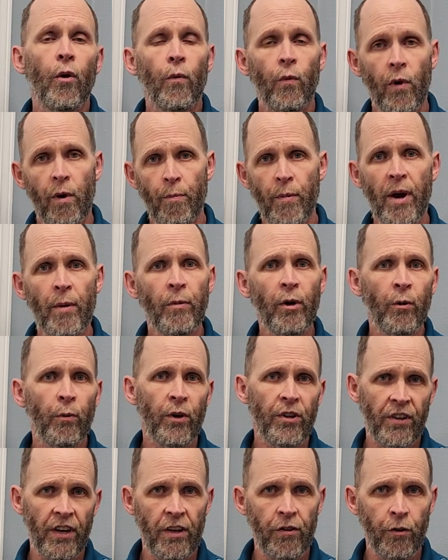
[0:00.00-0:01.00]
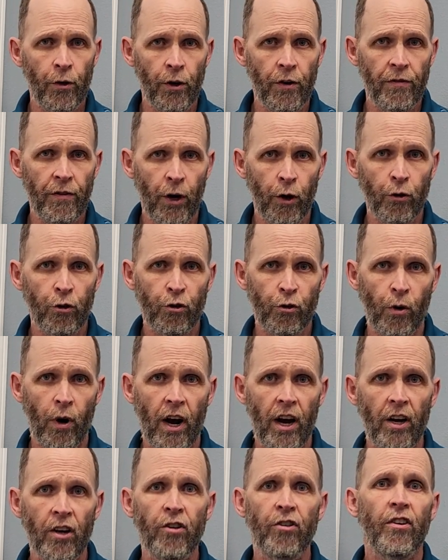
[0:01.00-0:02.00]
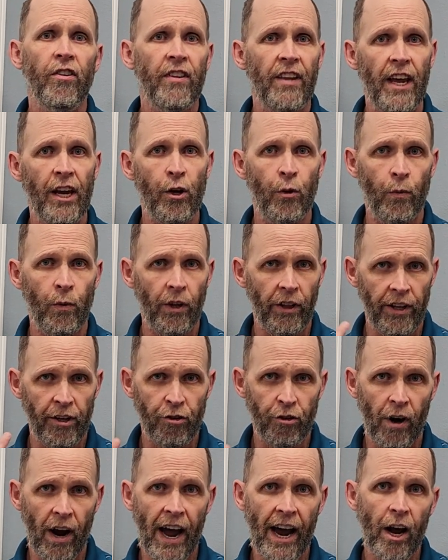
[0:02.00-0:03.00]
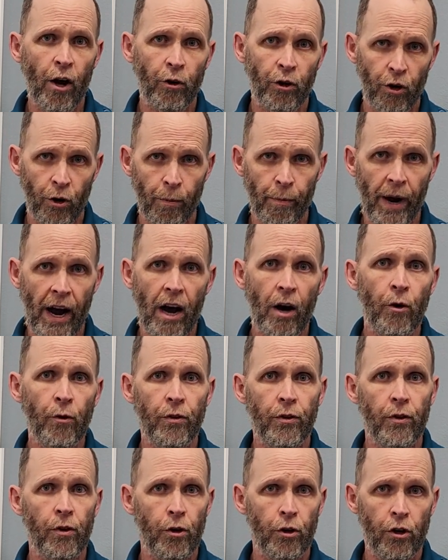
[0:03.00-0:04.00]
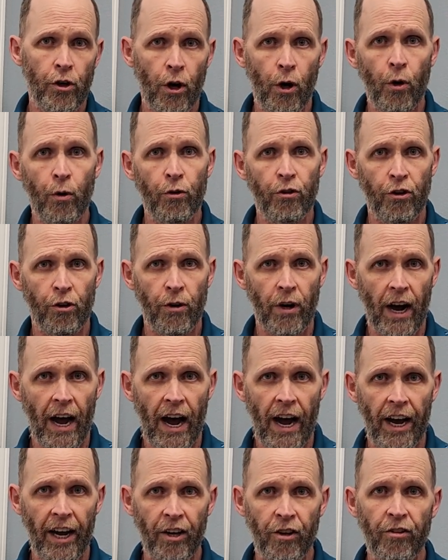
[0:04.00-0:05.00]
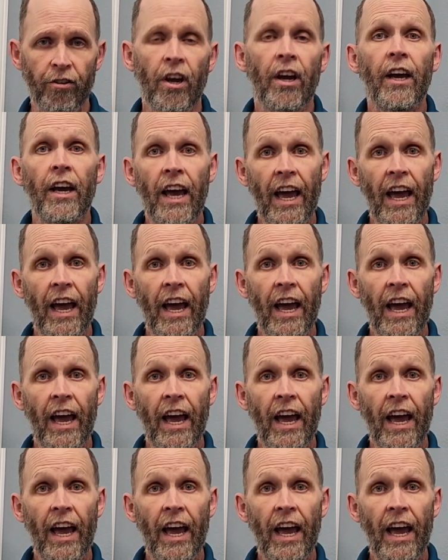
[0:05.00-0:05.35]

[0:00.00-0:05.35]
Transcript: Remember, with either of those drugs, they can really dry out your mouth, your nose, your eyes,